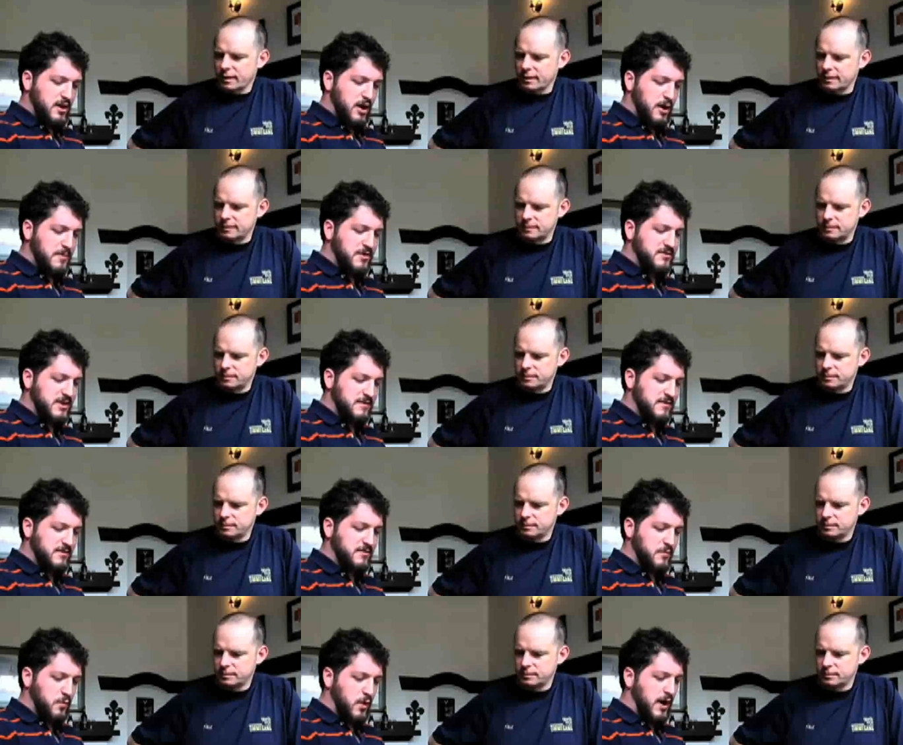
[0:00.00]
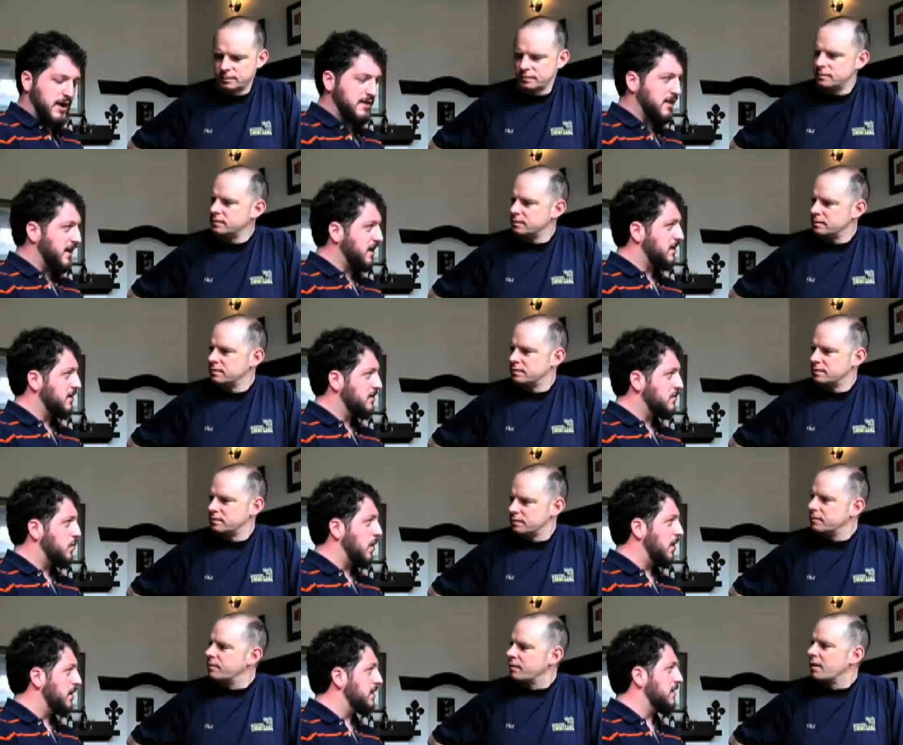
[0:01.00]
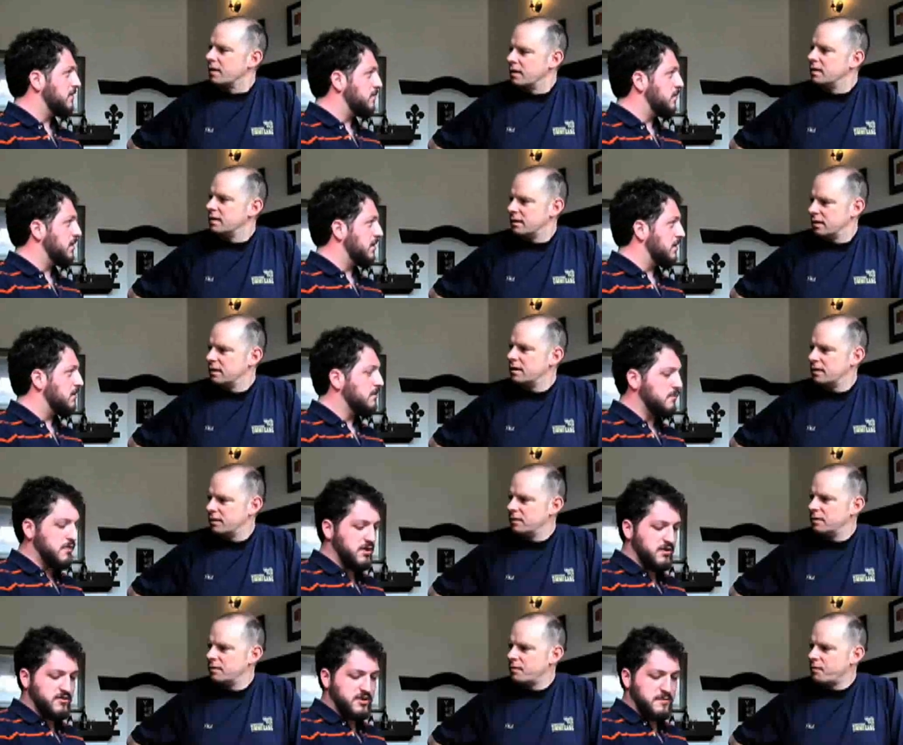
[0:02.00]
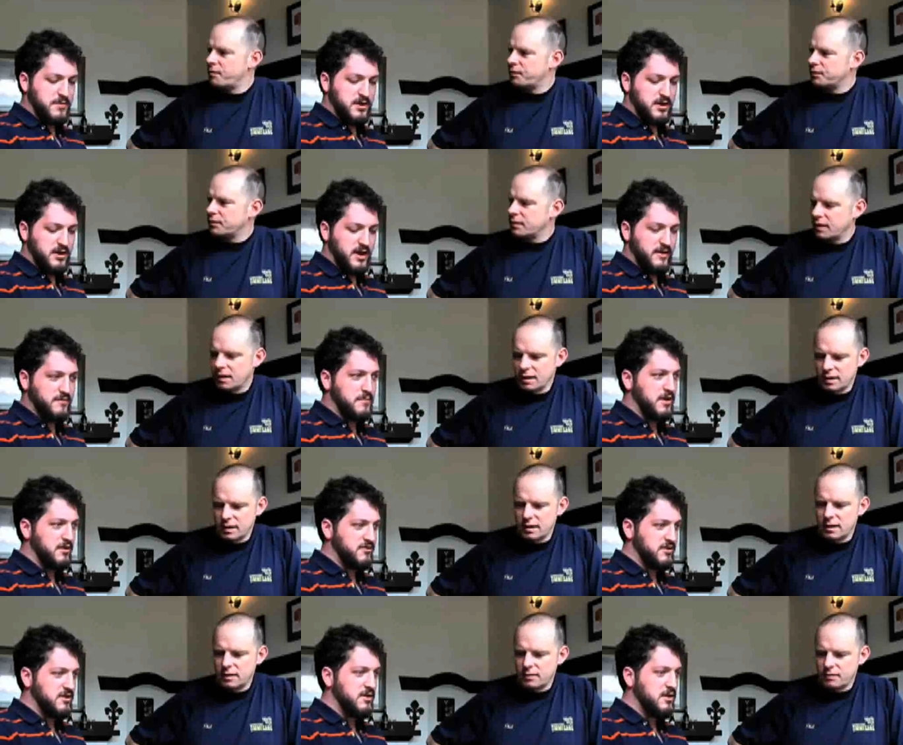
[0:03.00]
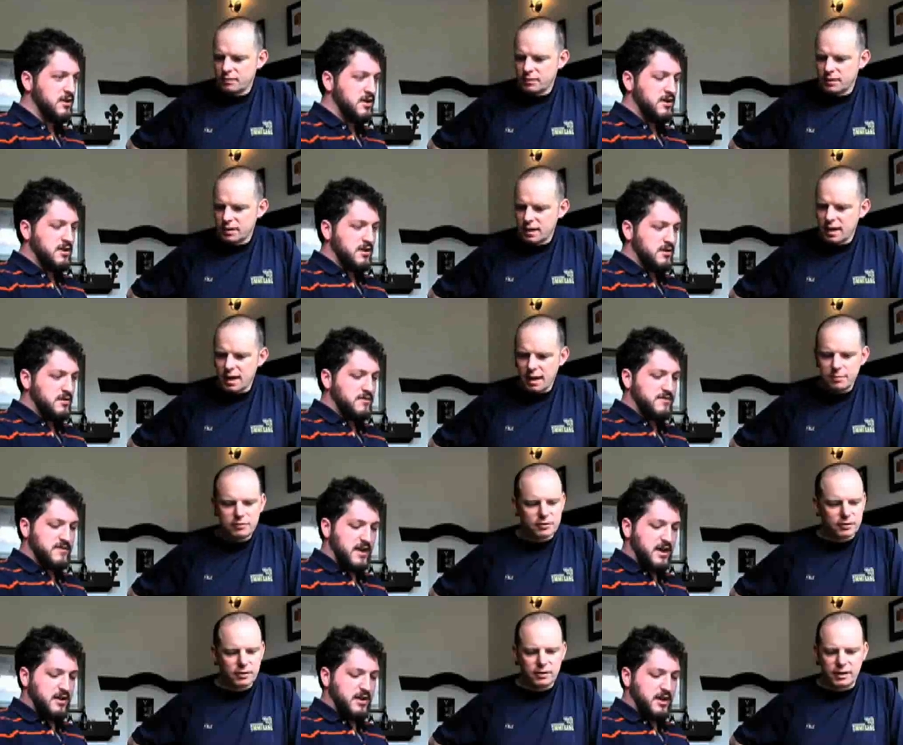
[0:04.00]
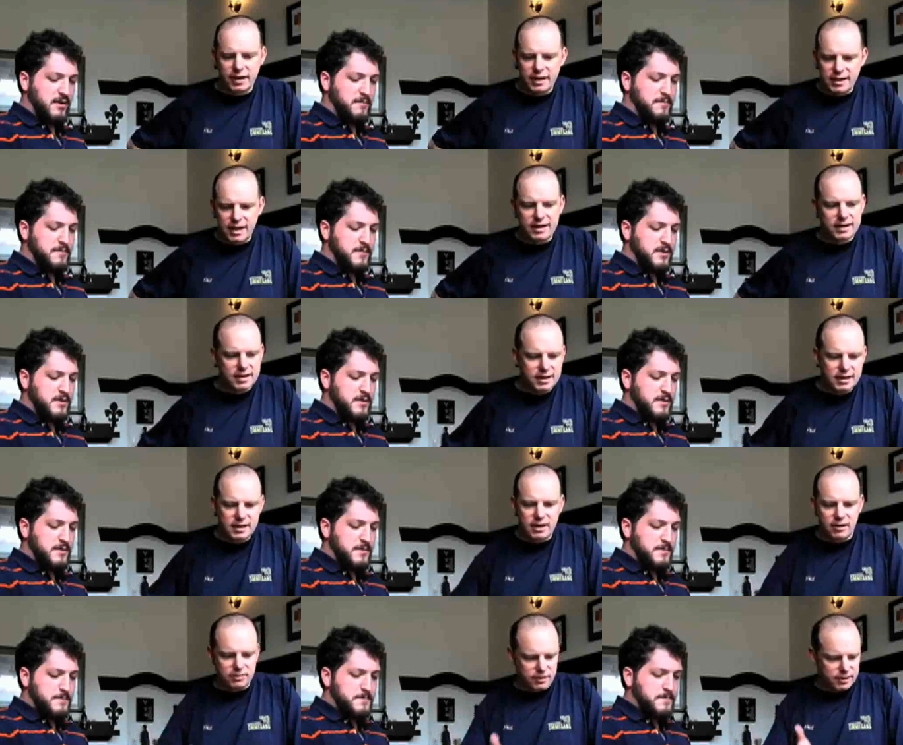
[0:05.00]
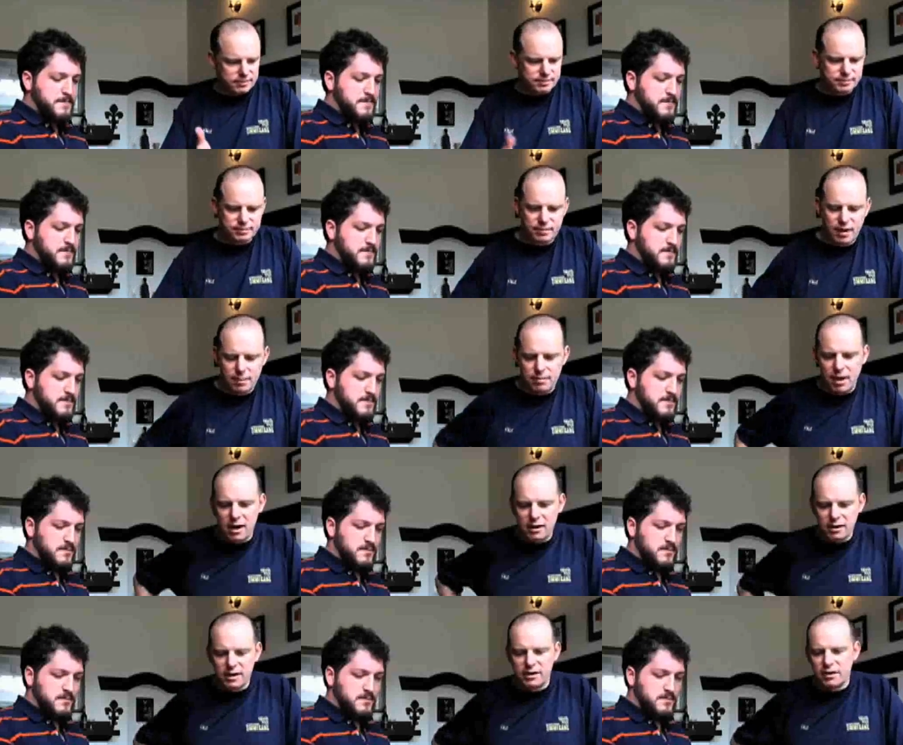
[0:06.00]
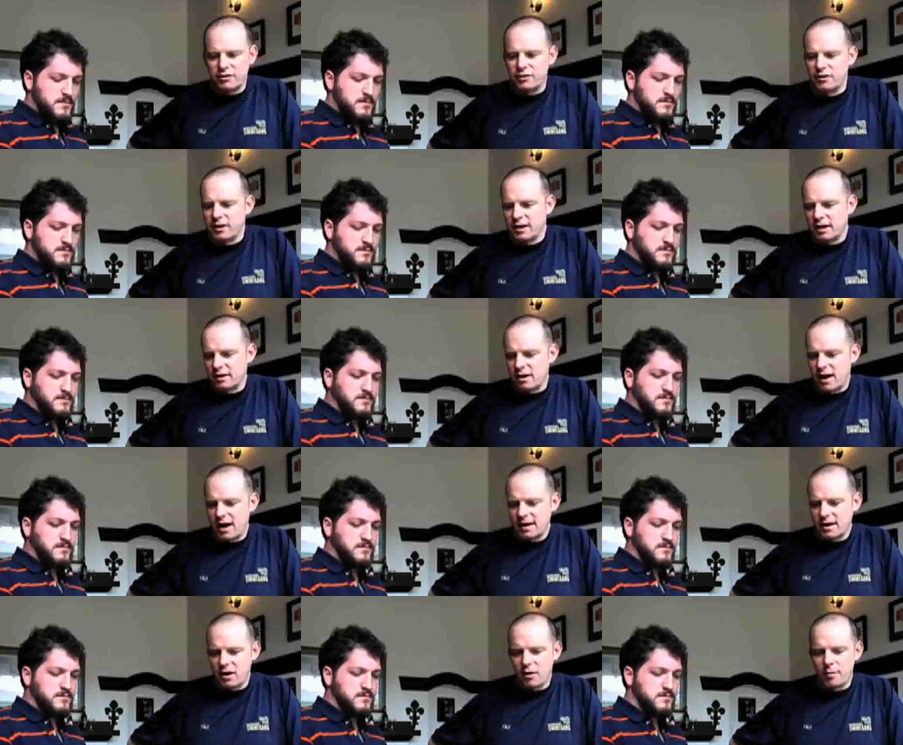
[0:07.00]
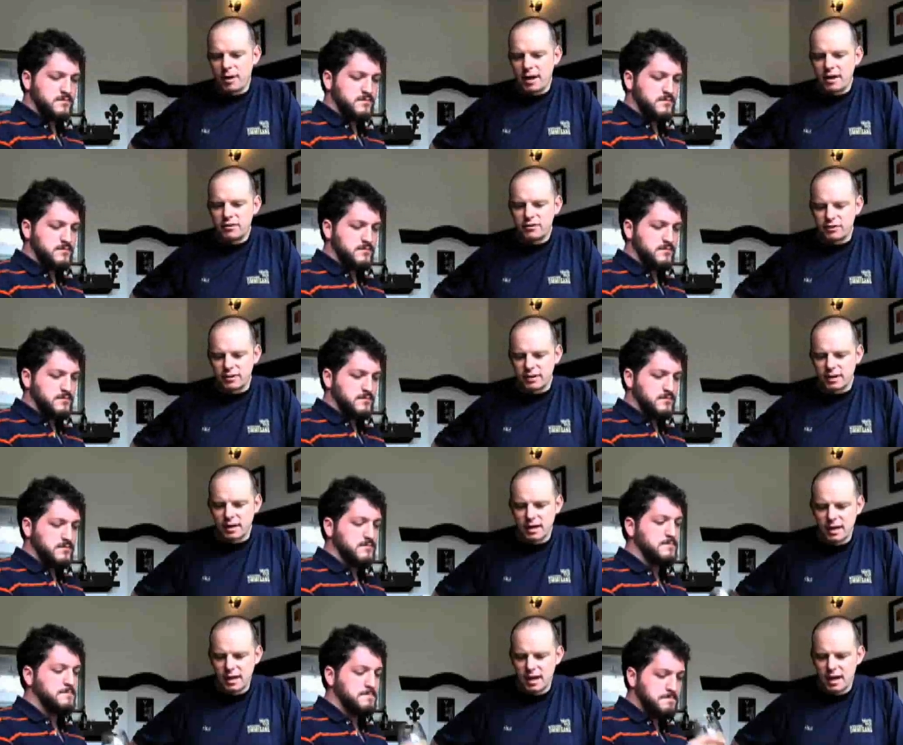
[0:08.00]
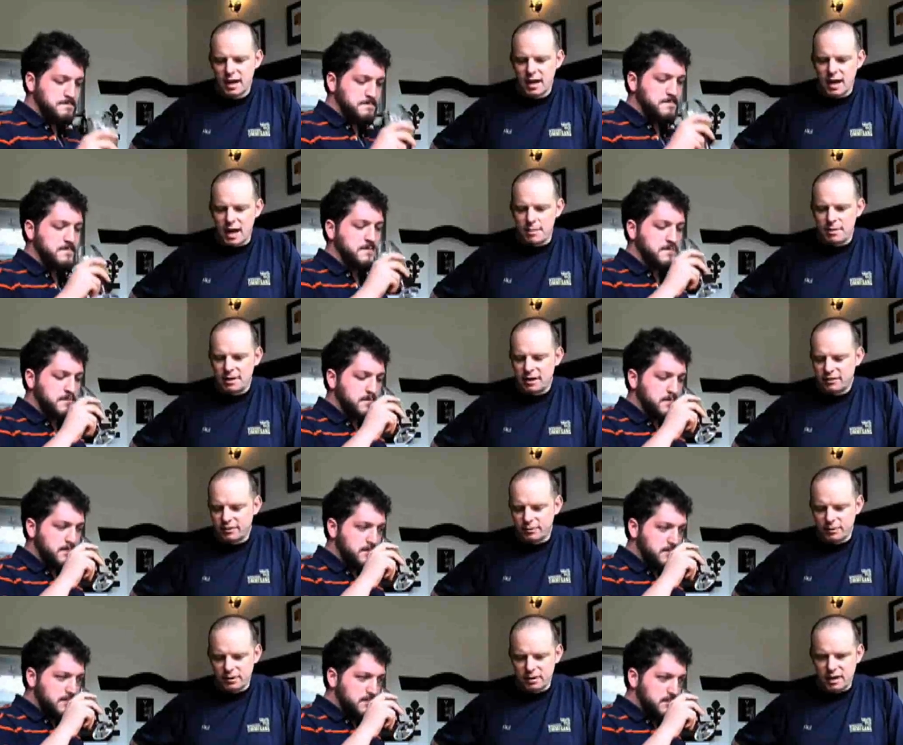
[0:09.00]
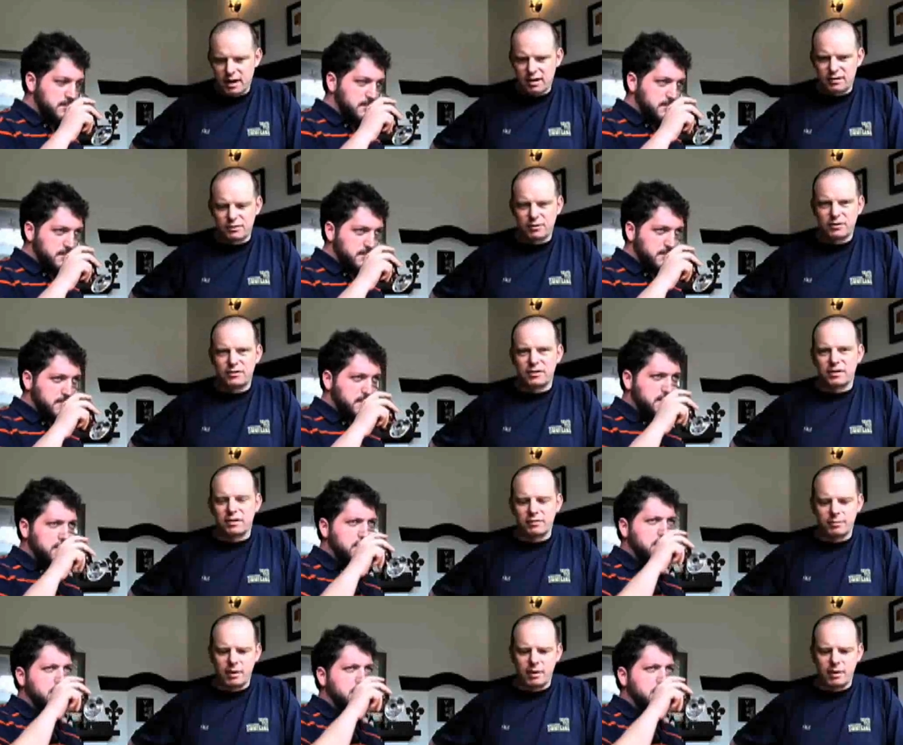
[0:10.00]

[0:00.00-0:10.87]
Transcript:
Speaker 1: almost gives it some wine-like qualities when you're when you're sipping a nice Belgian. Yeah, absolutely. And
Speaker 2: then the you know the bottle conditioning and the high carbonation. Mm-hmm. I mean, that's a real characteristic of